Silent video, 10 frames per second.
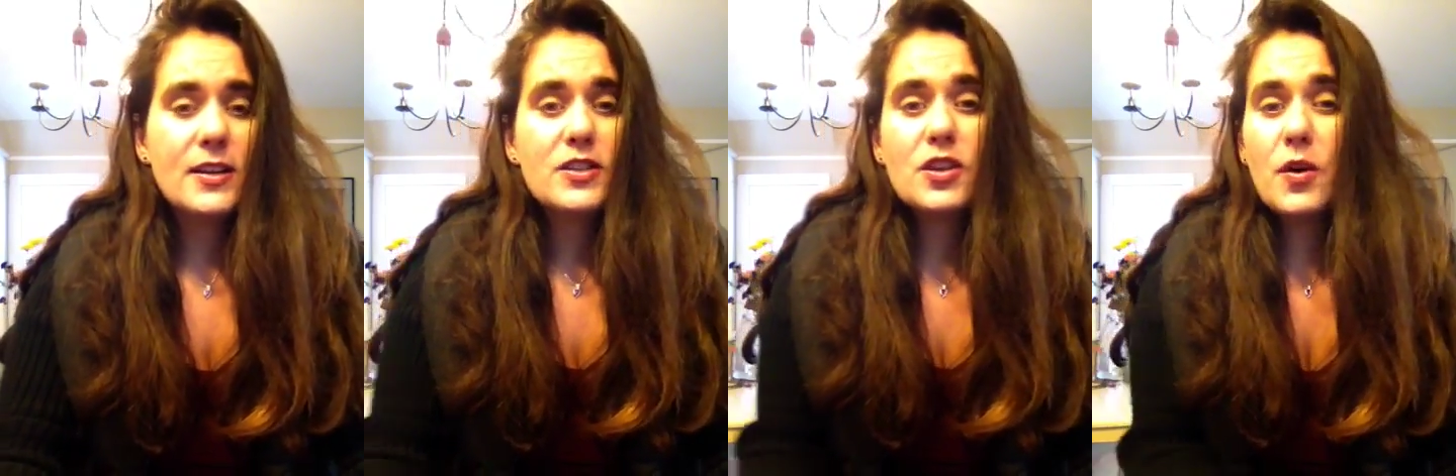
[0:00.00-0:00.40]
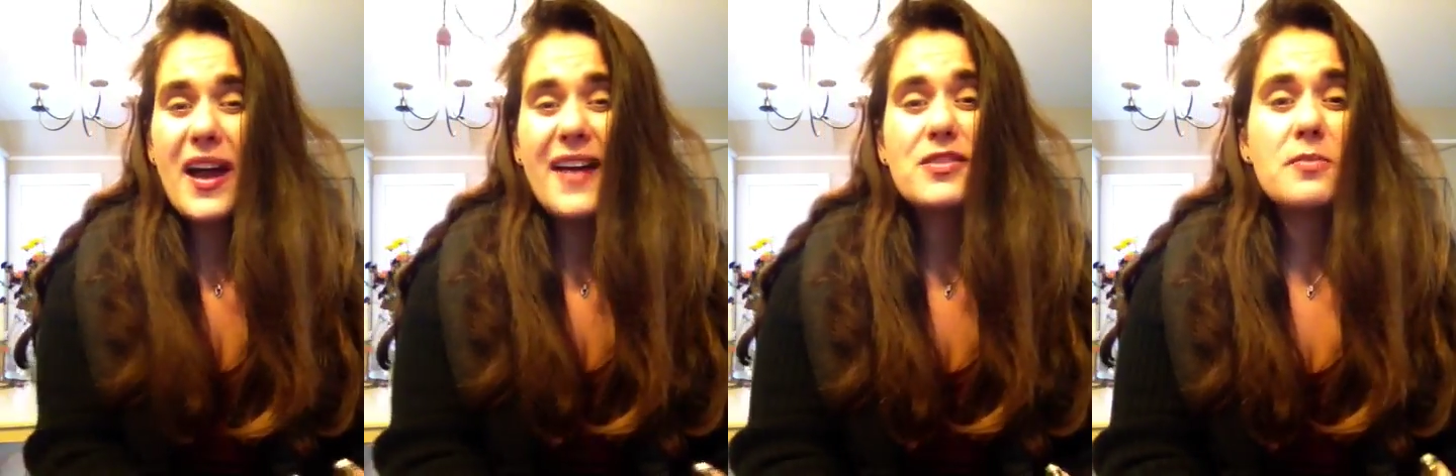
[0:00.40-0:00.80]
So
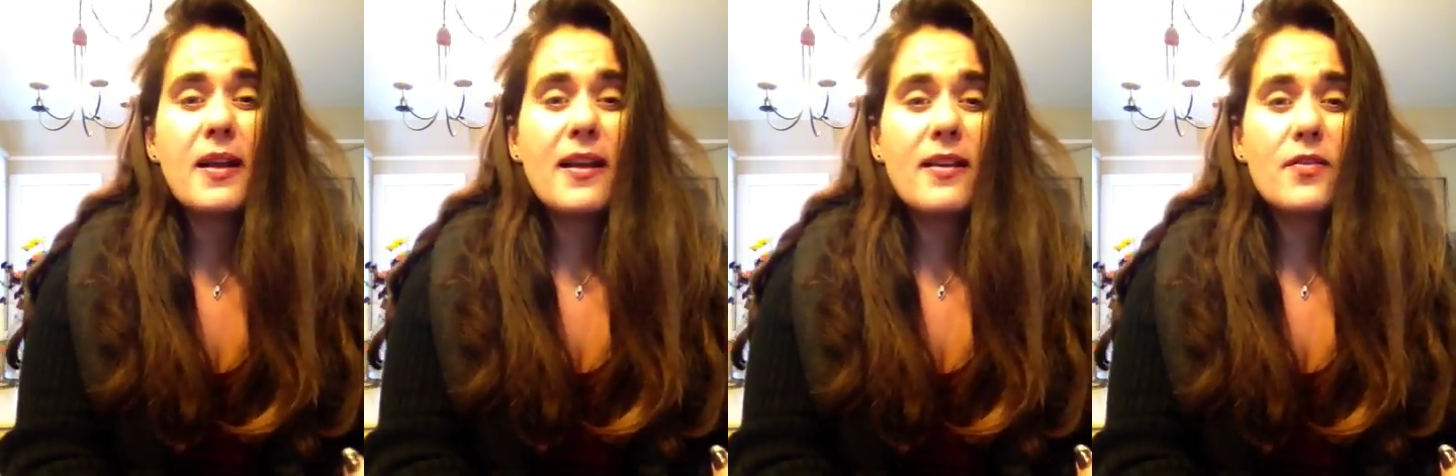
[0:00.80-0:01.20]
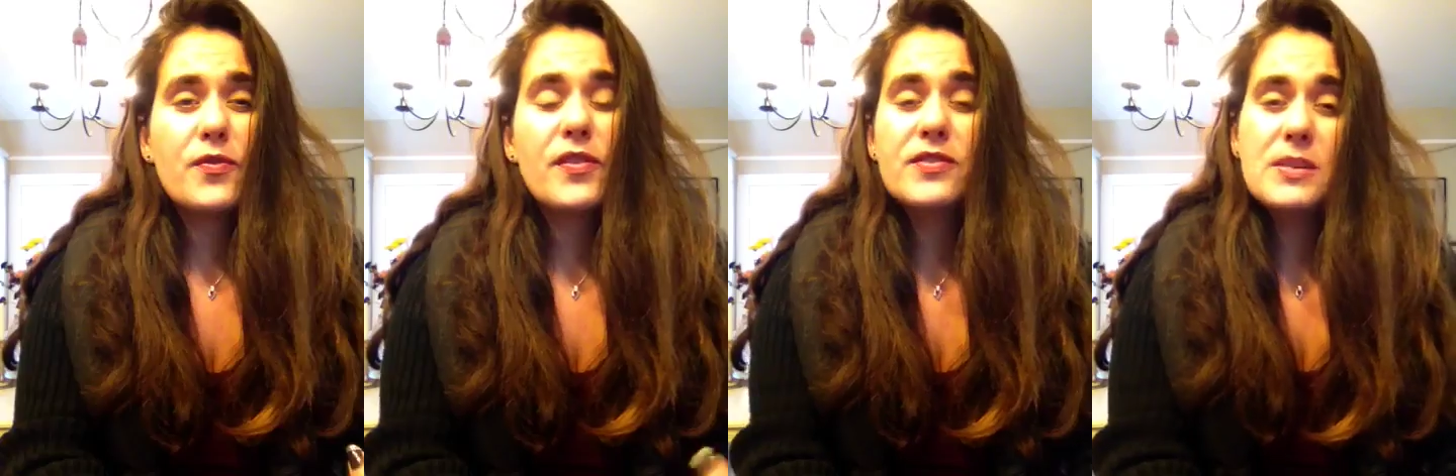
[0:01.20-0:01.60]
after my
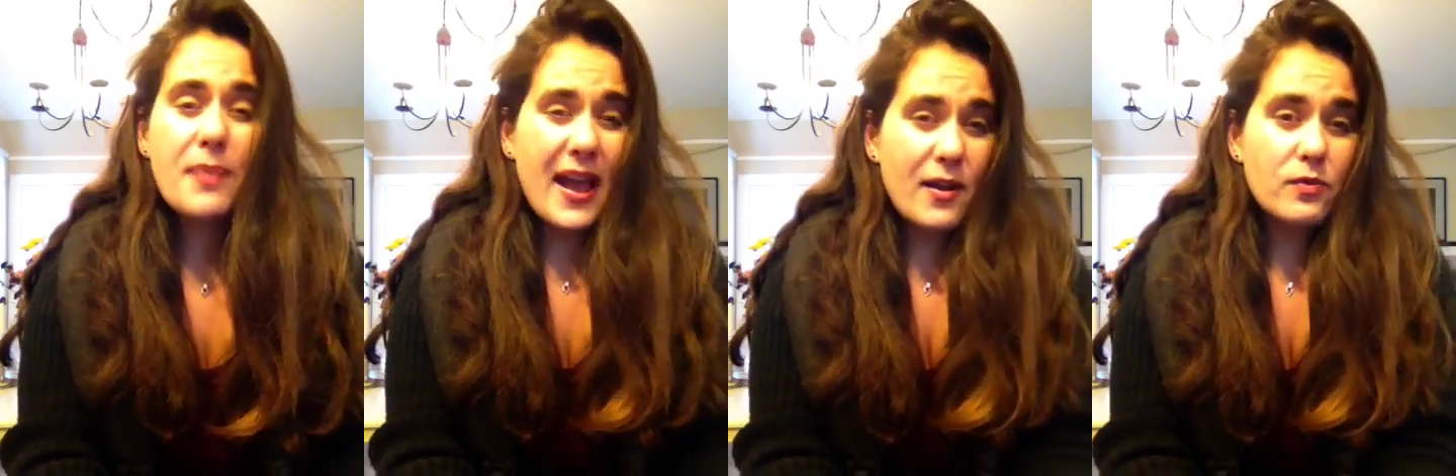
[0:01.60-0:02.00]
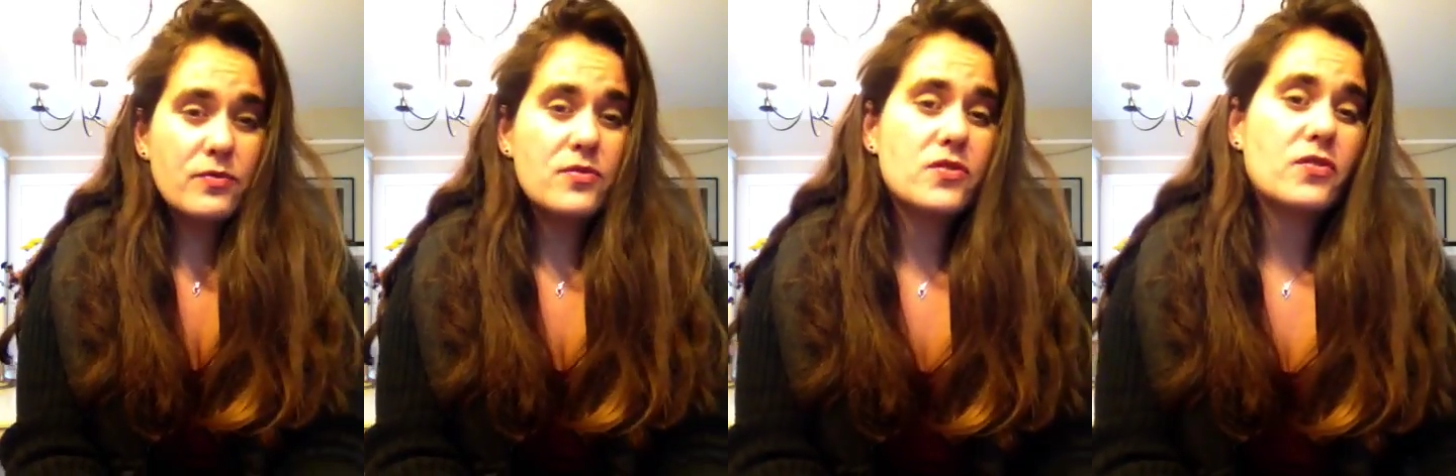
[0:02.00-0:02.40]
50
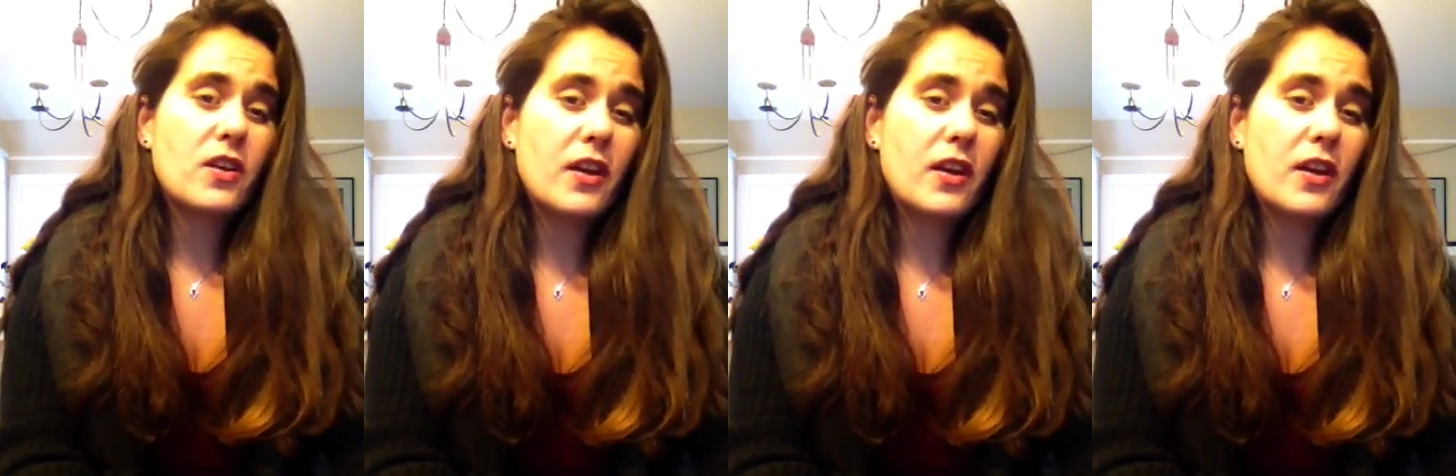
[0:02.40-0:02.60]
pounds